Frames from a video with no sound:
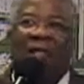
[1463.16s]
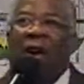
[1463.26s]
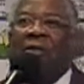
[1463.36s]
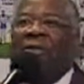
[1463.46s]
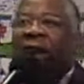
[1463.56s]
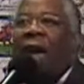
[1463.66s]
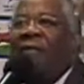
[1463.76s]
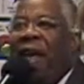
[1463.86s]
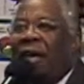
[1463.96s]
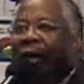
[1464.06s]
the
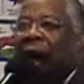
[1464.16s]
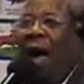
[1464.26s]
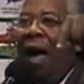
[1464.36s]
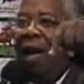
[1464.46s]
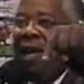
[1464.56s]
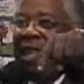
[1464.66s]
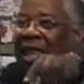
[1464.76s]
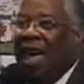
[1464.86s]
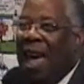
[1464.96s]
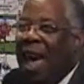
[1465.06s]
thing that God
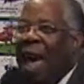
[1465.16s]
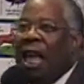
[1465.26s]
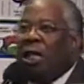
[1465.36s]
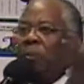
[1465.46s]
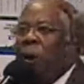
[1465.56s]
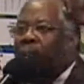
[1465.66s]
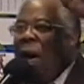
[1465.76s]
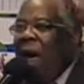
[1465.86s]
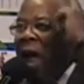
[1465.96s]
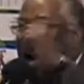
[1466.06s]
has
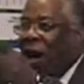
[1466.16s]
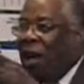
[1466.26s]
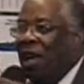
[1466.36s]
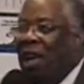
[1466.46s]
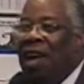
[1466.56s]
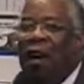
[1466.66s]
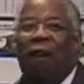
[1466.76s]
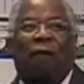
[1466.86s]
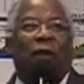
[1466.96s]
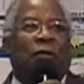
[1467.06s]
prepared
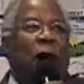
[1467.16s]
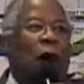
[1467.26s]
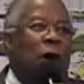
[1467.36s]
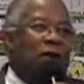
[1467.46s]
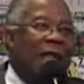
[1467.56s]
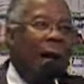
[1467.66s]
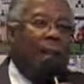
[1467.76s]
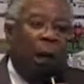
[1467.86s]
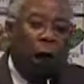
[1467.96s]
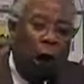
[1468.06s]
yes, for those
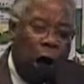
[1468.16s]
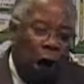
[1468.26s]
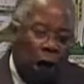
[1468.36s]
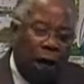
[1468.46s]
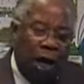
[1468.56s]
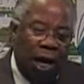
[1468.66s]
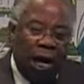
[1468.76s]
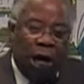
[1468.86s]
that belong